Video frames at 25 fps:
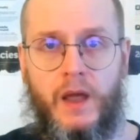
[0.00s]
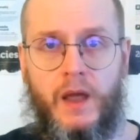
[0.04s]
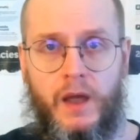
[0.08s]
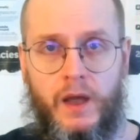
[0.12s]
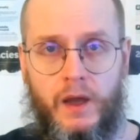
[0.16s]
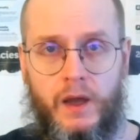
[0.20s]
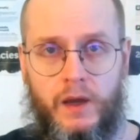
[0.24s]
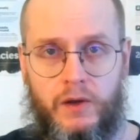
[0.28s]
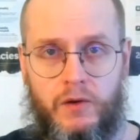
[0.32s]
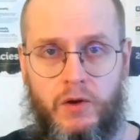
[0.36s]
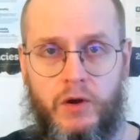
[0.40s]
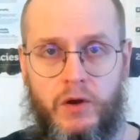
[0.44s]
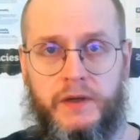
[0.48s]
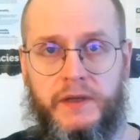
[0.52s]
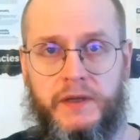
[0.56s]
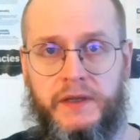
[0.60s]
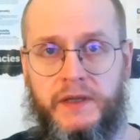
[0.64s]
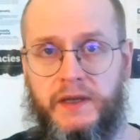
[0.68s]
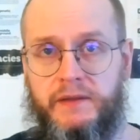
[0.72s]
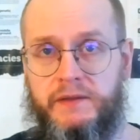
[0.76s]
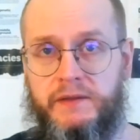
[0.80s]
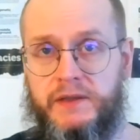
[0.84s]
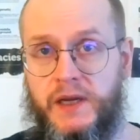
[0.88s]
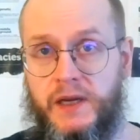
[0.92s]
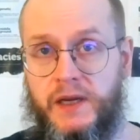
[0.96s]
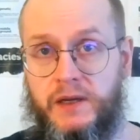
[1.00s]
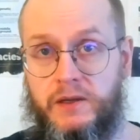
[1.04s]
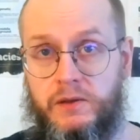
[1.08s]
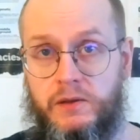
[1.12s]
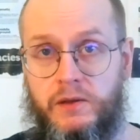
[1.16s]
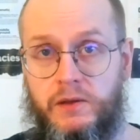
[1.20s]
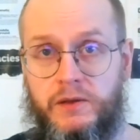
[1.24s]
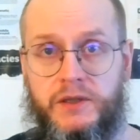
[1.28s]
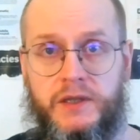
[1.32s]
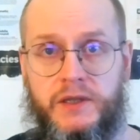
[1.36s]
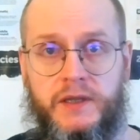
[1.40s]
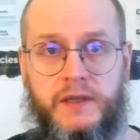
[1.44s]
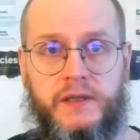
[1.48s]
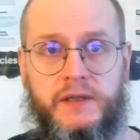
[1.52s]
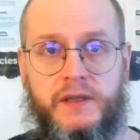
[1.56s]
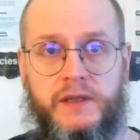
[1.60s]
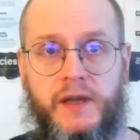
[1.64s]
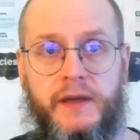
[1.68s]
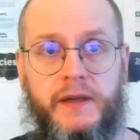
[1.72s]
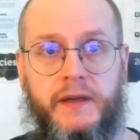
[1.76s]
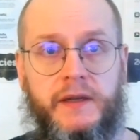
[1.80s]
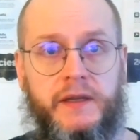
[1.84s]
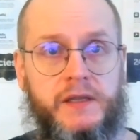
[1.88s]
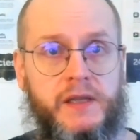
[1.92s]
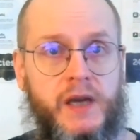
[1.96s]
Cognitive psychology
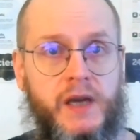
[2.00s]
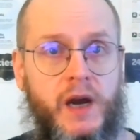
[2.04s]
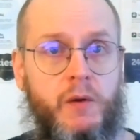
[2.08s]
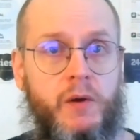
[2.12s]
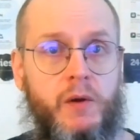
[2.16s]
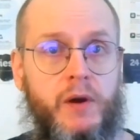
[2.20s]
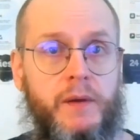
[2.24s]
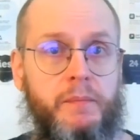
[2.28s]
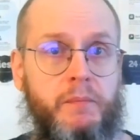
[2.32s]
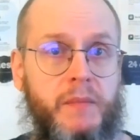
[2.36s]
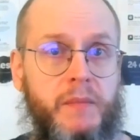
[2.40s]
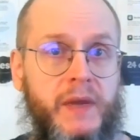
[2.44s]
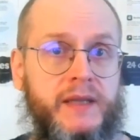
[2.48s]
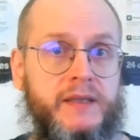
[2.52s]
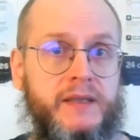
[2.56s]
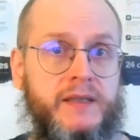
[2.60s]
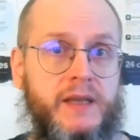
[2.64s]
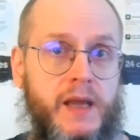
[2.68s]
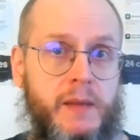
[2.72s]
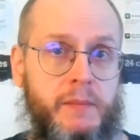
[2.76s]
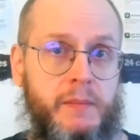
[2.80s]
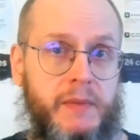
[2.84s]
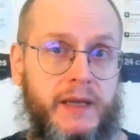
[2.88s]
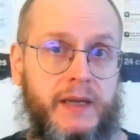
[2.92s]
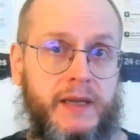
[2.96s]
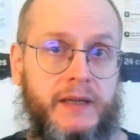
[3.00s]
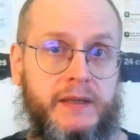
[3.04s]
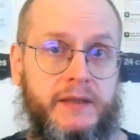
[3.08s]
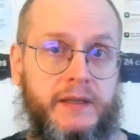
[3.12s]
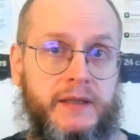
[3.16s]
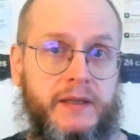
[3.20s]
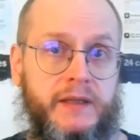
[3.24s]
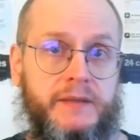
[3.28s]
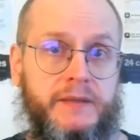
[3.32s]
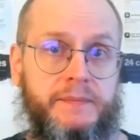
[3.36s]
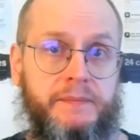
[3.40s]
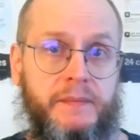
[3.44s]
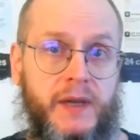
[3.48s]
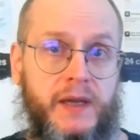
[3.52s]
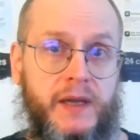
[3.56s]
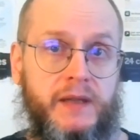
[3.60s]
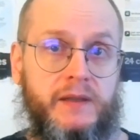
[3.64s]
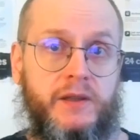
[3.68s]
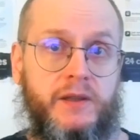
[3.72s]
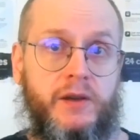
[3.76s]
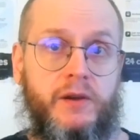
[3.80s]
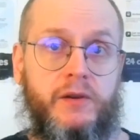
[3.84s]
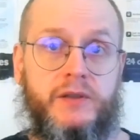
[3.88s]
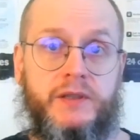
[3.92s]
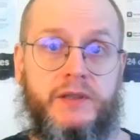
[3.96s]
studies our mental abilities and
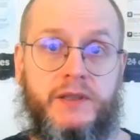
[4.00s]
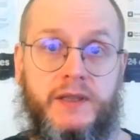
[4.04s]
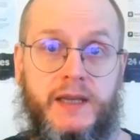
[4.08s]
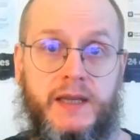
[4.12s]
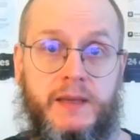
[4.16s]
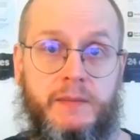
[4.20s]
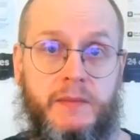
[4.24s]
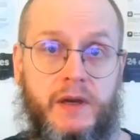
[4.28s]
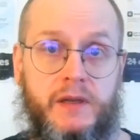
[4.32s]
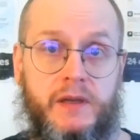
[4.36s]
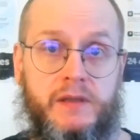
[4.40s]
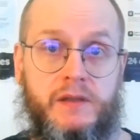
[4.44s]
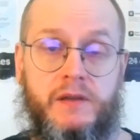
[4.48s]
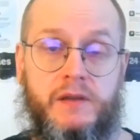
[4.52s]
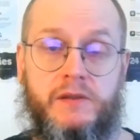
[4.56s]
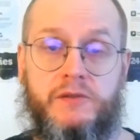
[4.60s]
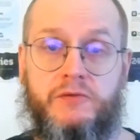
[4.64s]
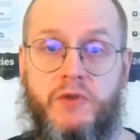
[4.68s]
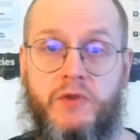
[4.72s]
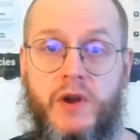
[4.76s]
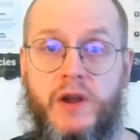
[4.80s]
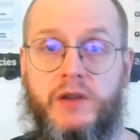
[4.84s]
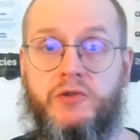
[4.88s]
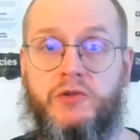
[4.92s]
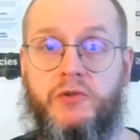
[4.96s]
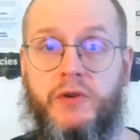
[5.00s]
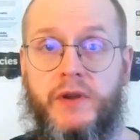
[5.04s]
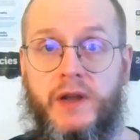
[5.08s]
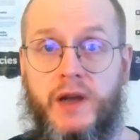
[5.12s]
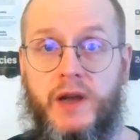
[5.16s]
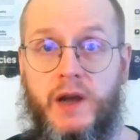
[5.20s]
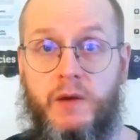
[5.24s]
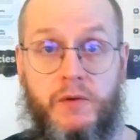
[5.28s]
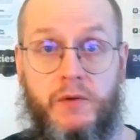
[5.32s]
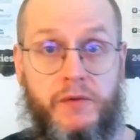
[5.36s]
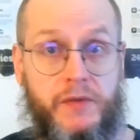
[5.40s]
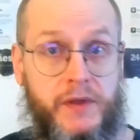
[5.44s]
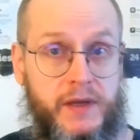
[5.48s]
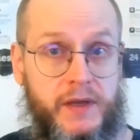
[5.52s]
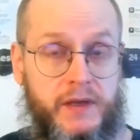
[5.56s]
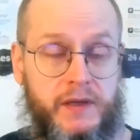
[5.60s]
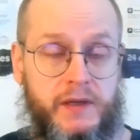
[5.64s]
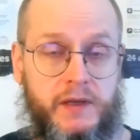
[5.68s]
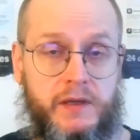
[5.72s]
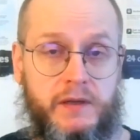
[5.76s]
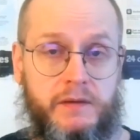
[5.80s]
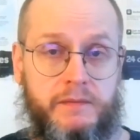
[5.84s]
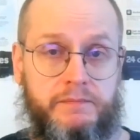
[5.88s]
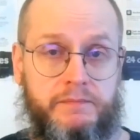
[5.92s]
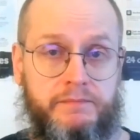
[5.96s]
the schemas structuring our
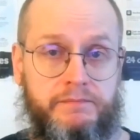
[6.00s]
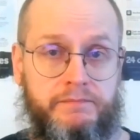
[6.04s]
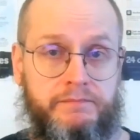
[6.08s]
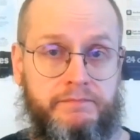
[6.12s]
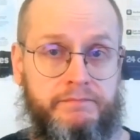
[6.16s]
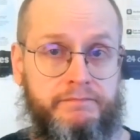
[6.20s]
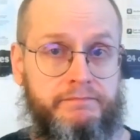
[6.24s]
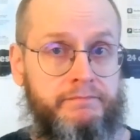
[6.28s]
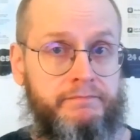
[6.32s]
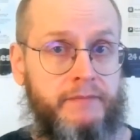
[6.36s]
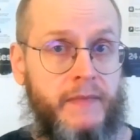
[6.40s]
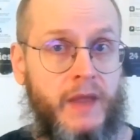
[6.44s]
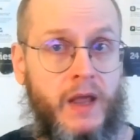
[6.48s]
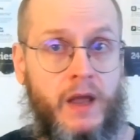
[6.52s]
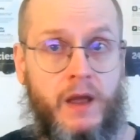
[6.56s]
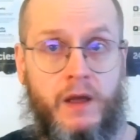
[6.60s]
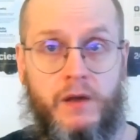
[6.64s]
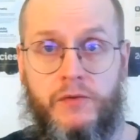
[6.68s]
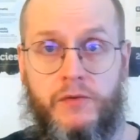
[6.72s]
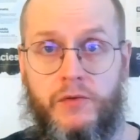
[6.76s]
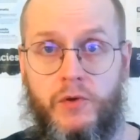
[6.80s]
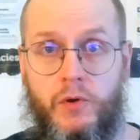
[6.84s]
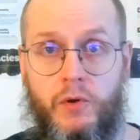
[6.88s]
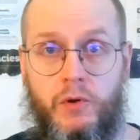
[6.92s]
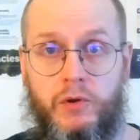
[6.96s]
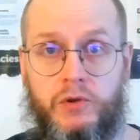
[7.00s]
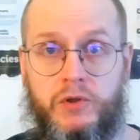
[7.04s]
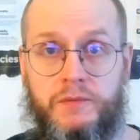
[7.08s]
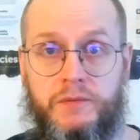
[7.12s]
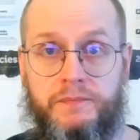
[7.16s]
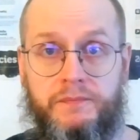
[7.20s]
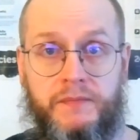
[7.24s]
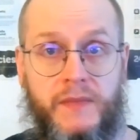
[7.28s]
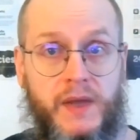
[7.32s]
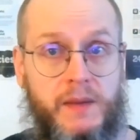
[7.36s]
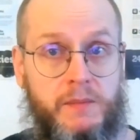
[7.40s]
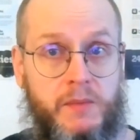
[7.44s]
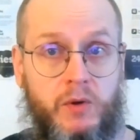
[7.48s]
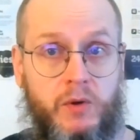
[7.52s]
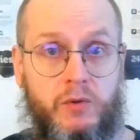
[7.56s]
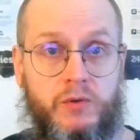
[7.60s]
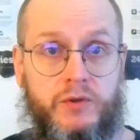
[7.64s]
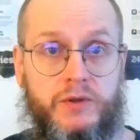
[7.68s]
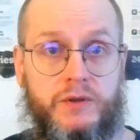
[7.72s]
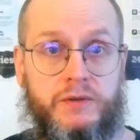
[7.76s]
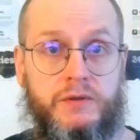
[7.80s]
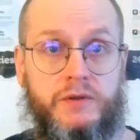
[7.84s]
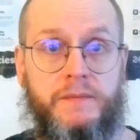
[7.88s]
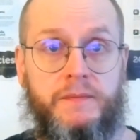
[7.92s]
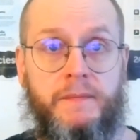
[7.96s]
thinking. Thoughts,
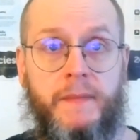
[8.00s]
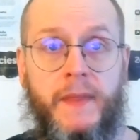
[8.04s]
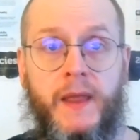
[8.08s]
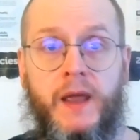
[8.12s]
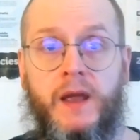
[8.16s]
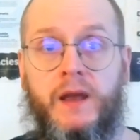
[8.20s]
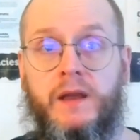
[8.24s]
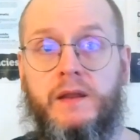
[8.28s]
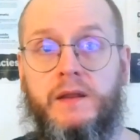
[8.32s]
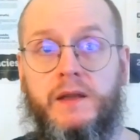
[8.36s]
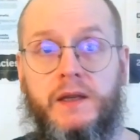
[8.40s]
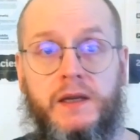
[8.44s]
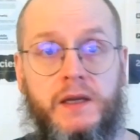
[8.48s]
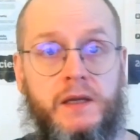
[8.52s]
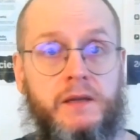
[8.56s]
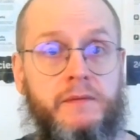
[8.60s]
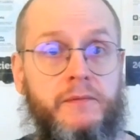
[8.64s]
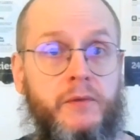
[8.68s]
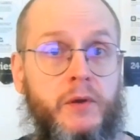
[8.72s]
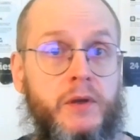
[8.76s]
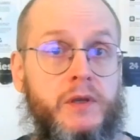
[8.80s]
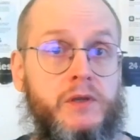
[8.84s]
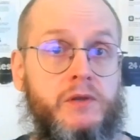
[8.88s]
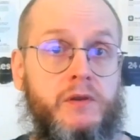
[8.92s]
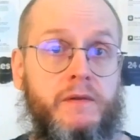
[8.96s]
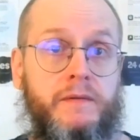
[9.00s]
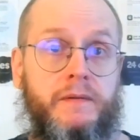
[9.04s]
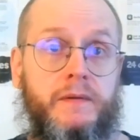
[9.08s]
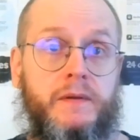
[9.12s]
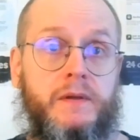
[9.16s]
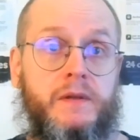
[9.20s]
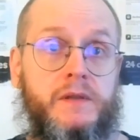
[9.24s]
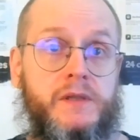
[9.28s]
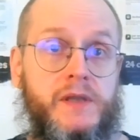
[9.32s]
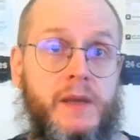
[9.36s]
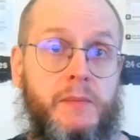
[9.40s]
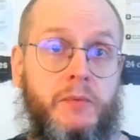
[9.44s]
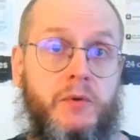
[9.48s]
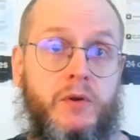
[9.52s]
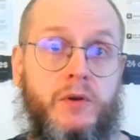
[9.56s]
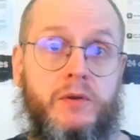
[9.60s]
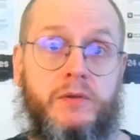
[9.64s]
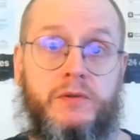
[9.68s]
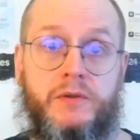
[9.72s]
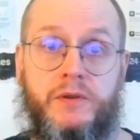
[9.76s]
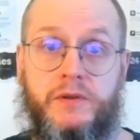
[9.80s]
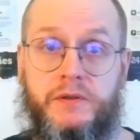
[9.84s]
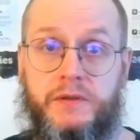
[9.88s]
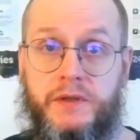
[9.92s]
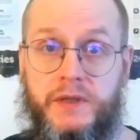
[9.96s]
emotions, the influence of
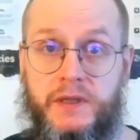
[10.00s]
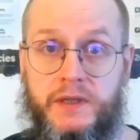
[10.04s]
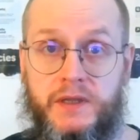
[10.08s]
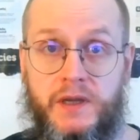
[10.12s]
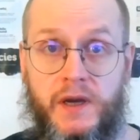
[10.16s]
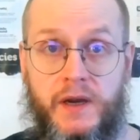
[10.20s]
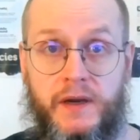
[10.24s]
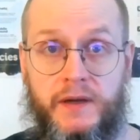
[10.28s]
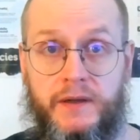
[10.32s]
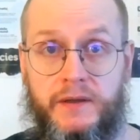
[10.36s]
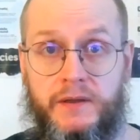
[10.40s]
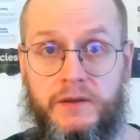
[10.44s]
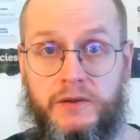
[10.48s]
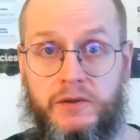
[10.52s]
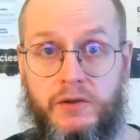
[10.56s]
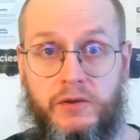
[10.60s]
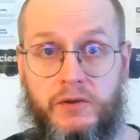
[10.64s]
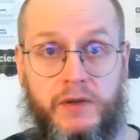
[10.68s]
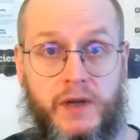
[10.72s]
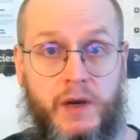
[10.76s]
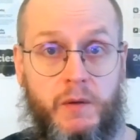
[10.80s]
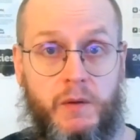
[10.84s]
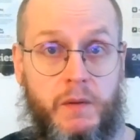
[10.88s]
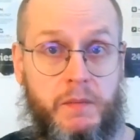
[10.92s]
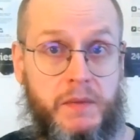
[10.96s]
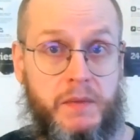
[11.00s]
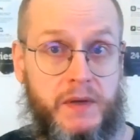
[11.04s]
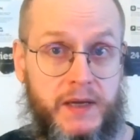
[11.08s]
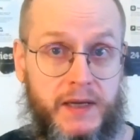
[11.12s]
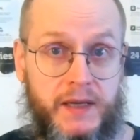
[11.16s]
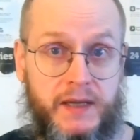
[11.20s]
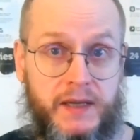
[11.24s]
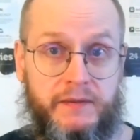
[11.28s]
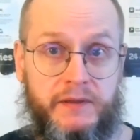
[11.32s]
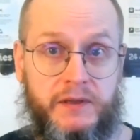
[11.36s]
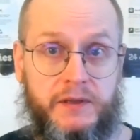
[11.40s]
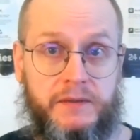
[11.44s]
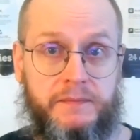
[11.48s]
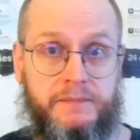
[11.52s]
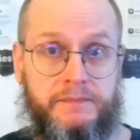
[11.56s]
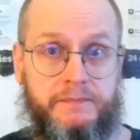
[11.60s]
subconscious desires on our behavior,